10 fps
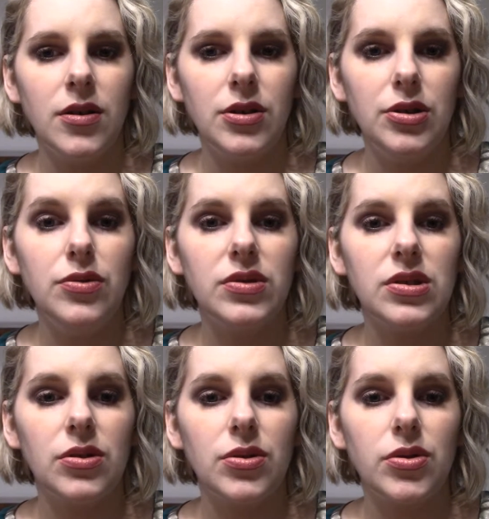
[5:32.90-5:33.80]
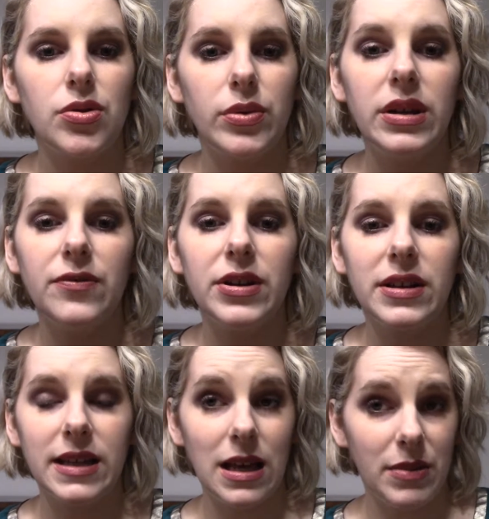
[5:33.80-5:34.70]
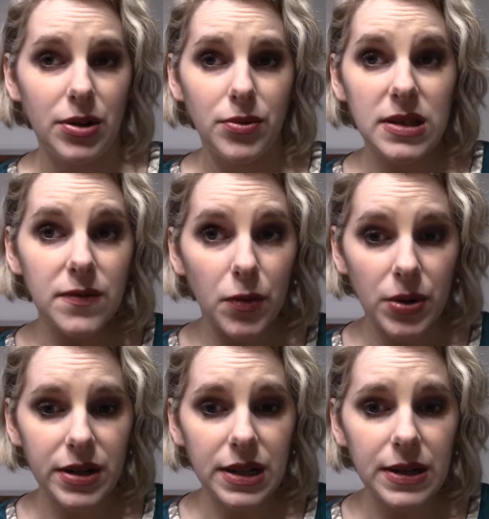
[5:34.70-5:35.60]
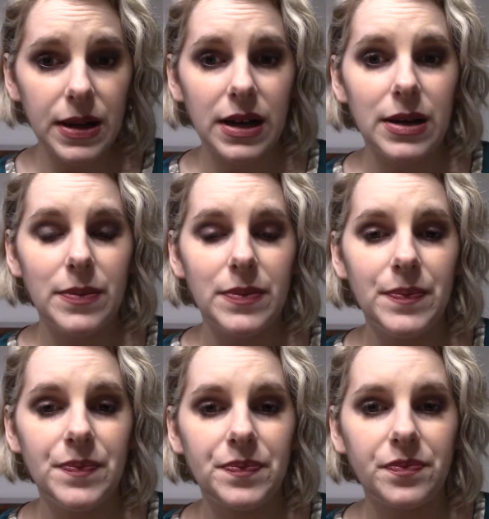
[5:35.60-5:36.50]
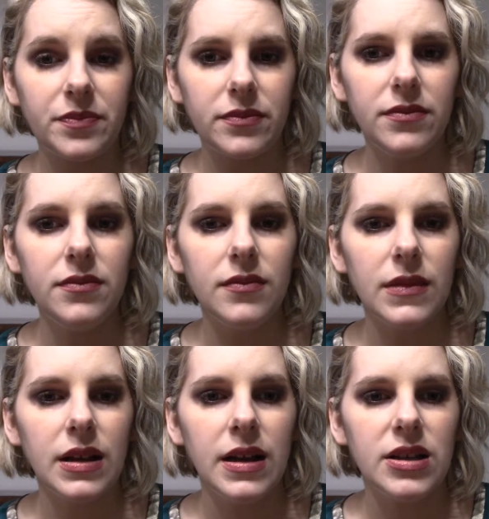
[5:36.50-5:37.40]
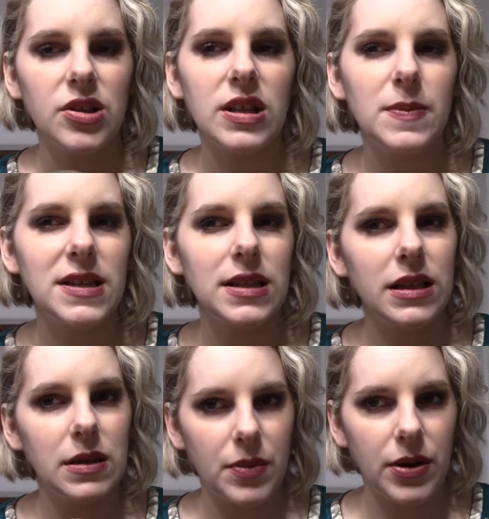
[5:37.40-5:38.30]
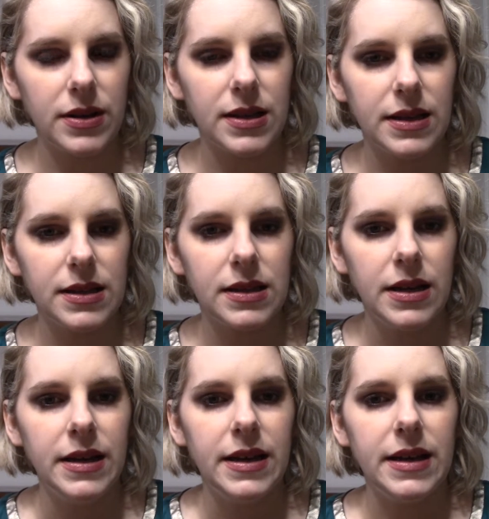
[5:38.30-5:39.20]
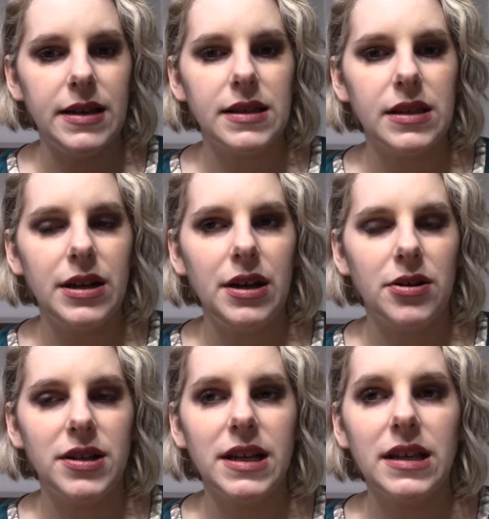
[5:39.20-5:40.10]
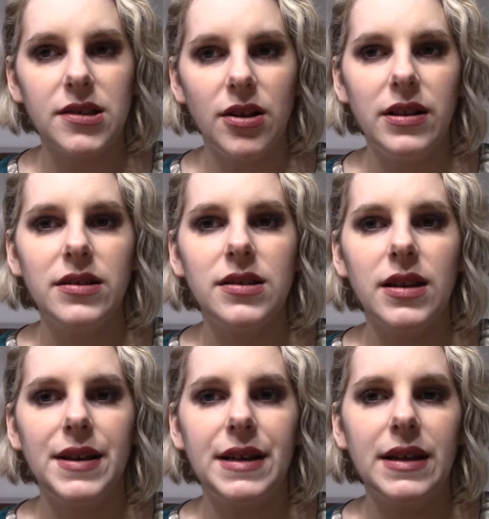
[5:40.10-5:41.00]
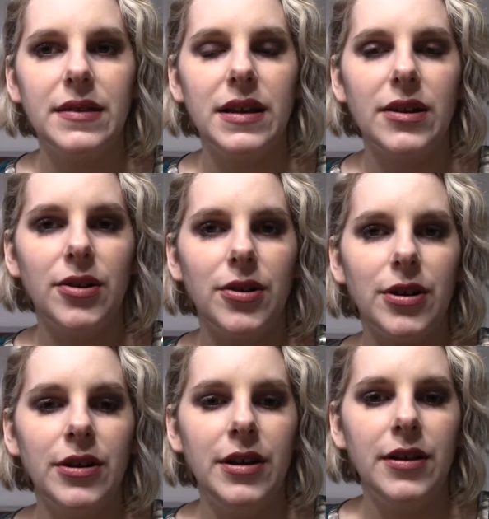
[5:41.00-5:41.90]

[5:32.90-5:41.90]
use 3 different chemicals for it. So that's basically the process, is they are taking solids and they are